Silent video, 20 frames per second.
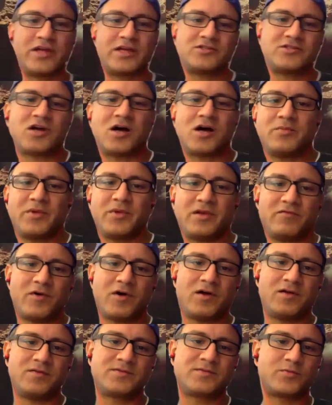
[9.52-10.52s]
job
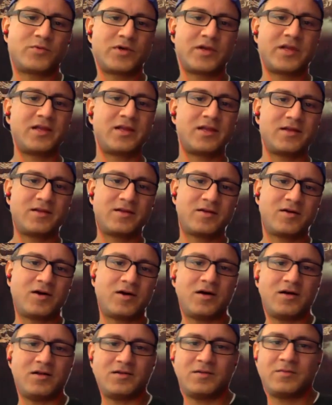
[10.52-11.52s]
involves working on